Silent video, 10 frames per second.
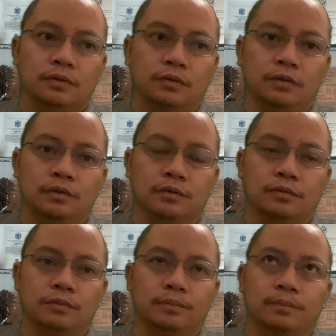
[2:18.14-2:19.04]

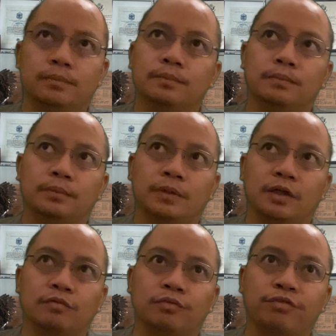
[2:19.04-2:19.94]
either
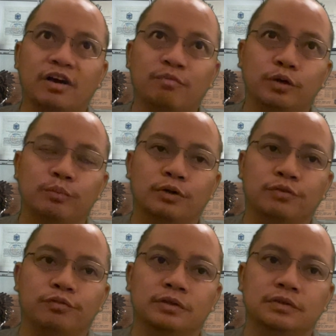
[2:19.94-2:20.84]
have a 5-point
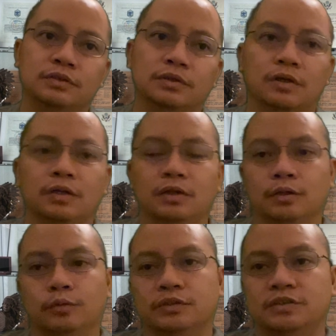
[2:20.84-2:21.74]
preference
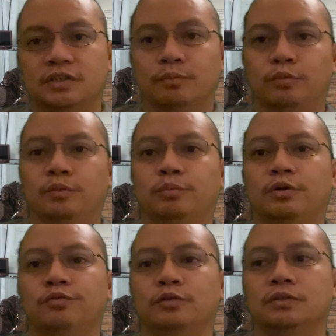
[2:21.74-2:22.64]
or a 10-point
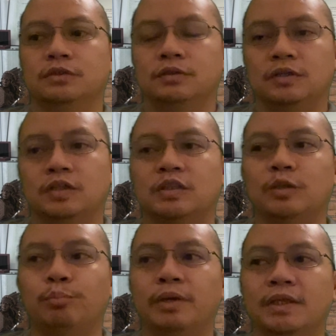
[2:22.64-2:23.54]
preference,
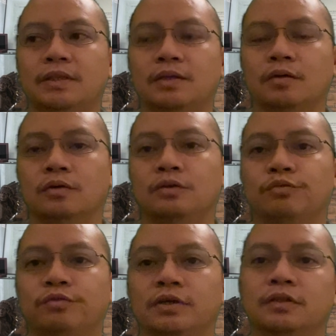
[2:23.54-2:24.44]
depending on your
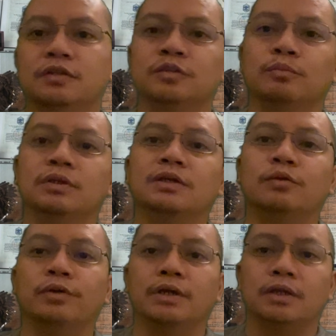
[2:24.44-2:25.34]
VA disability
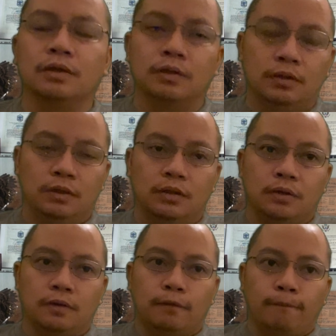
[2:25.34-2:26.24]
rating.
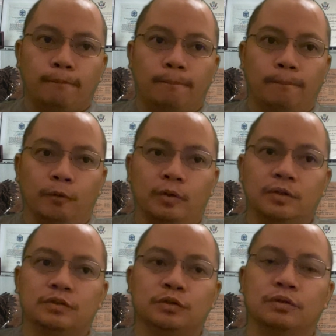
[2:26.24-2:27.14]
Right.
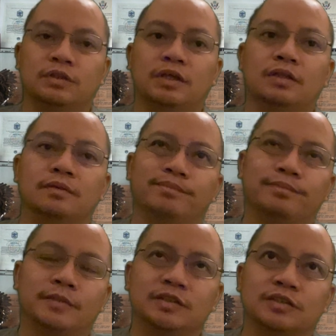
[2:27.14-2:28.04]
So what that
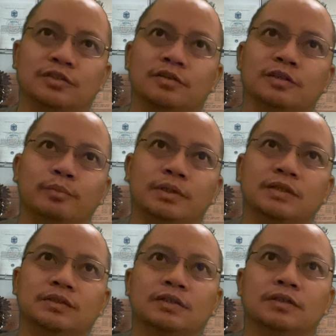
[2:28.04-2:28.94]
necessarily
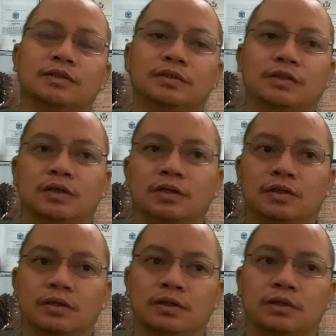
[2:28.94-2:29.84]
means is
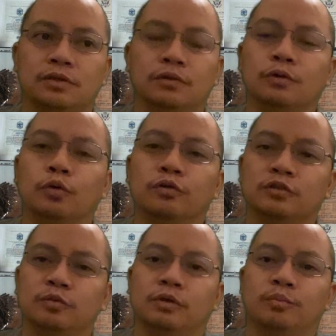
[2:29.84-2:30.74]
you're going
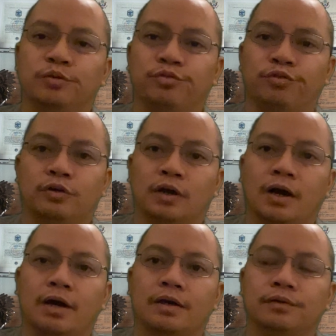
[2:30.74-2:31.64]
to be a preferred
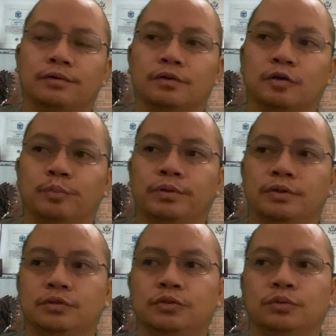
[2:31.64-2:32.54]
hire
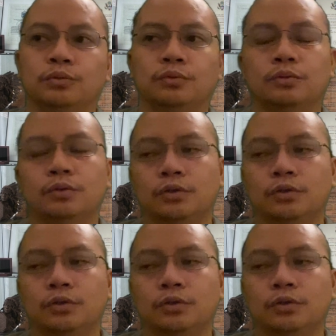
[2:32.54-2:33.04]
compared to